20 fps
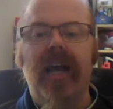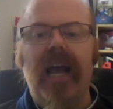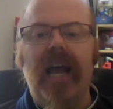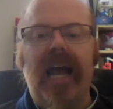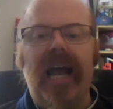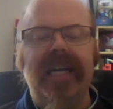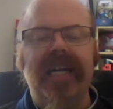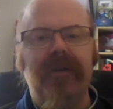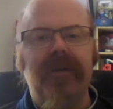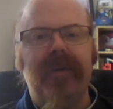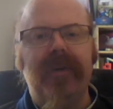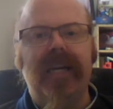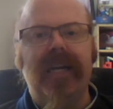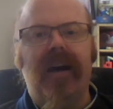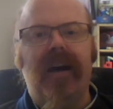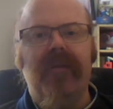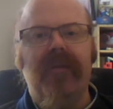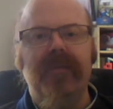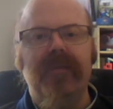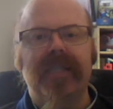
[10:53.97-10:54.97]
and it
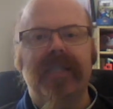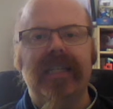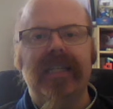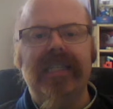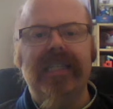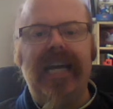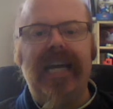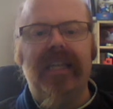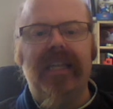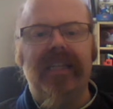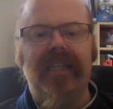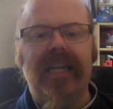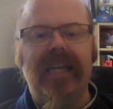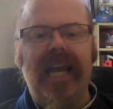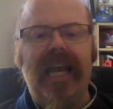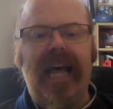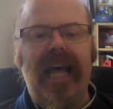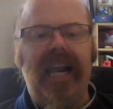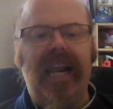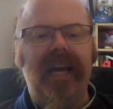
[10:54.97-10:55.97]
becomes the Deathly
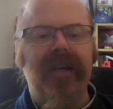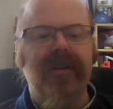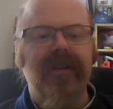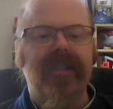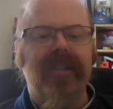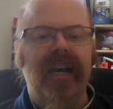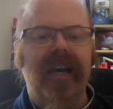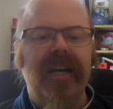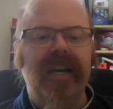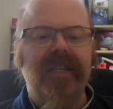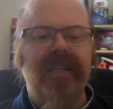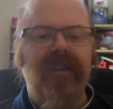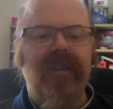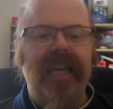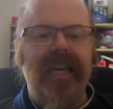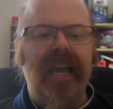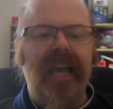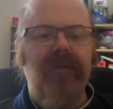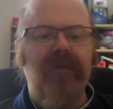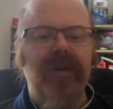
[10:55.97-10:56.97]
Hallows. So
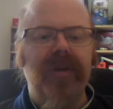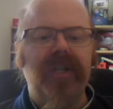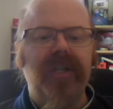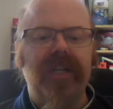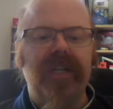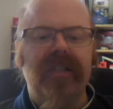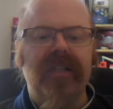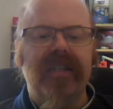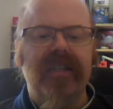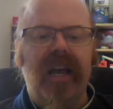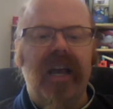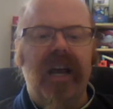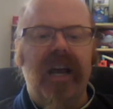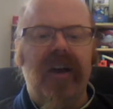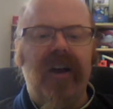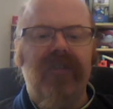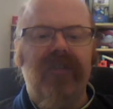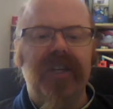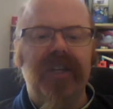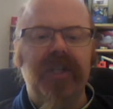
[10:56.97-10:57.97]
the images
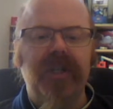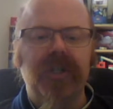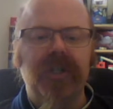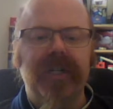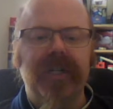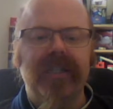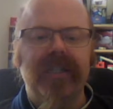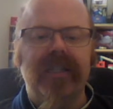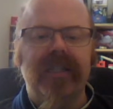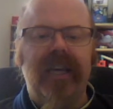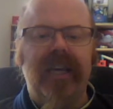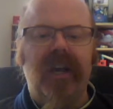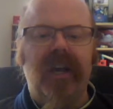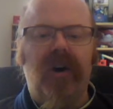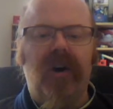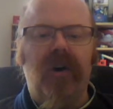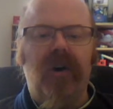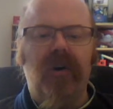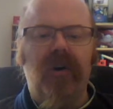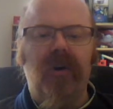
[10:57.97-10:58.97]
of the Trinity
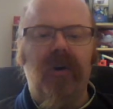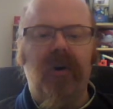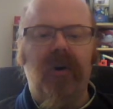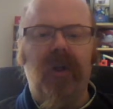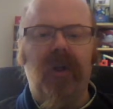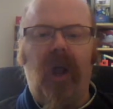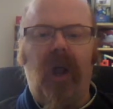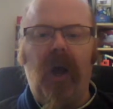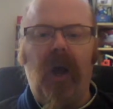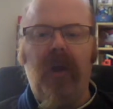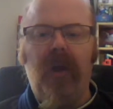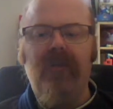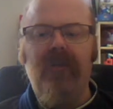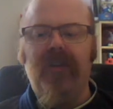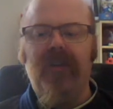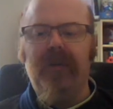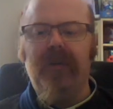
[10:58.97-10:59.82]
are all over the